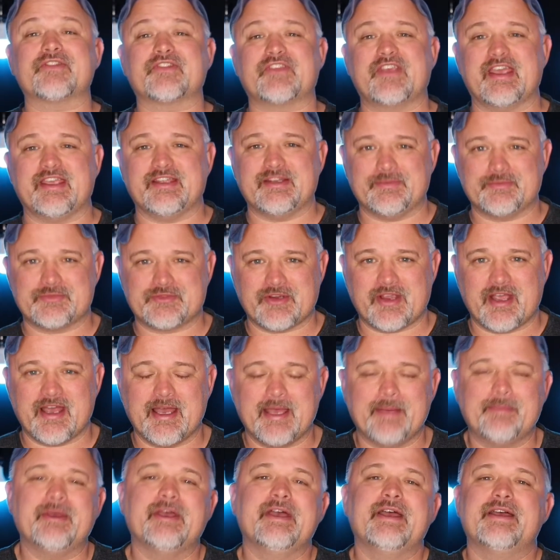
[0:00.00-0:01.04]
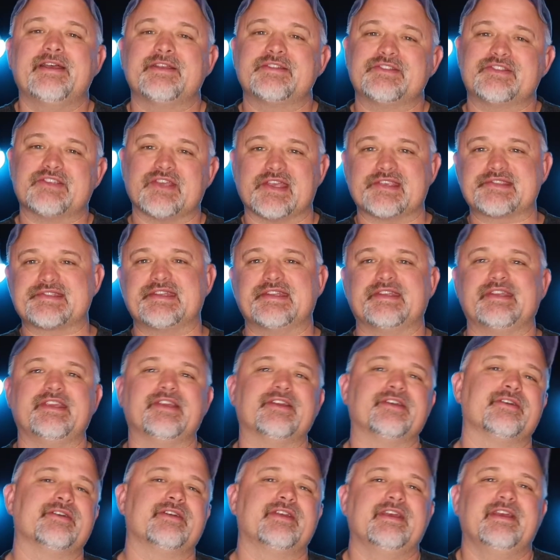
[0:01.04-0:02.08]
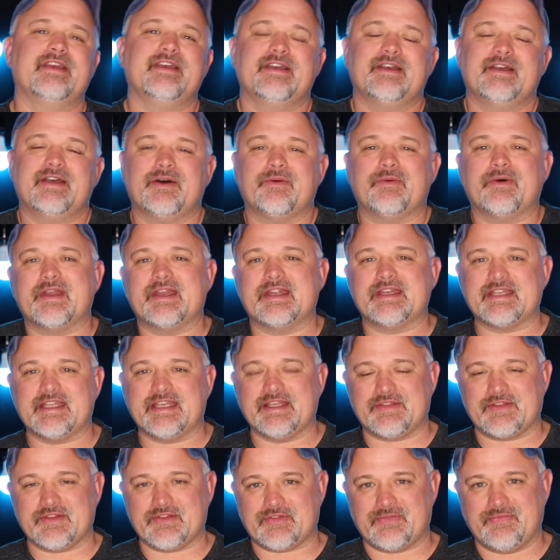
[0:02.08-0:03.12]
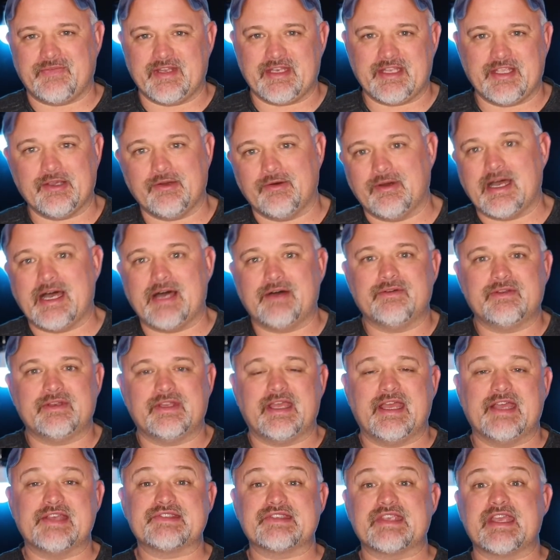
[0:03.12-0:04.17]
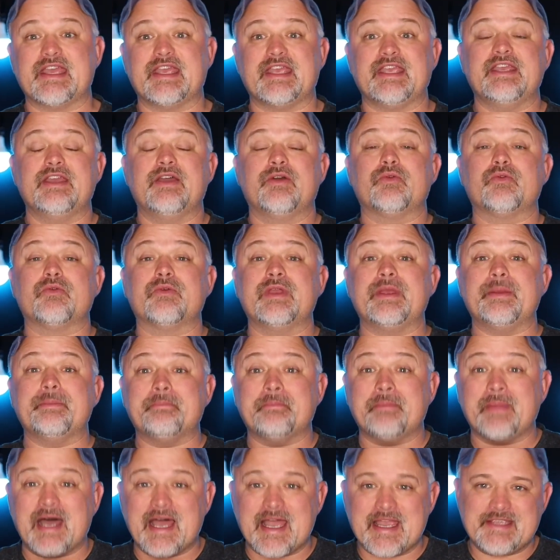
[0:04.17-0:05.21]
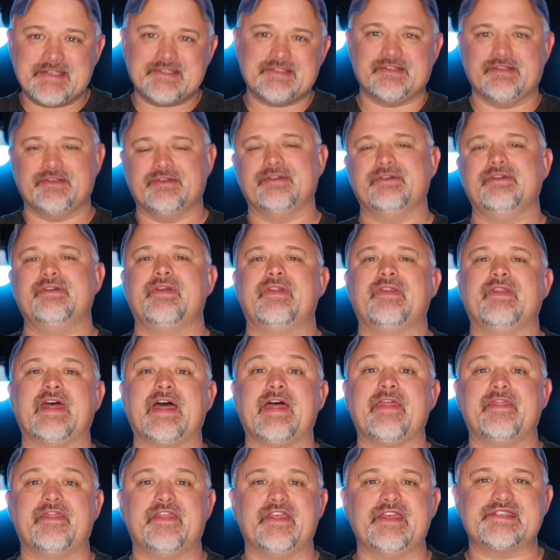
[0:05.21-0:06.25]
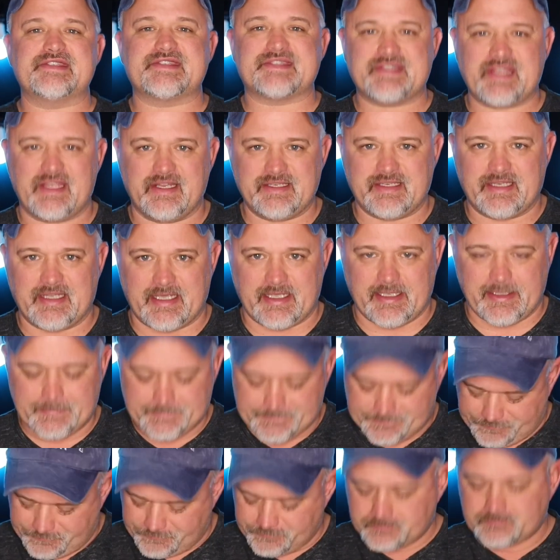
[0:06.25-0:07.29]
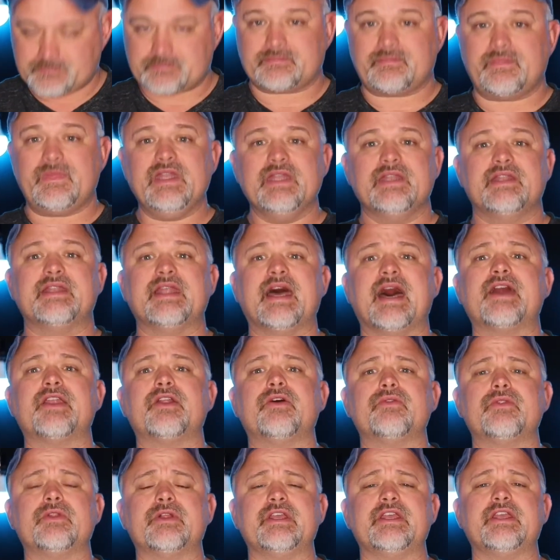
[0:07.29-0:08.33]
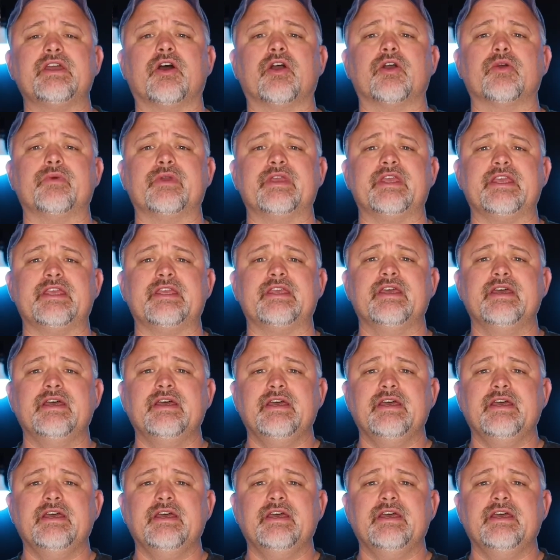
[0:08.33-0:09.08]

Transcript: Kingdom Tribe, Justin here. I wanted to get this video out as a reminder that this Sunday, not only are we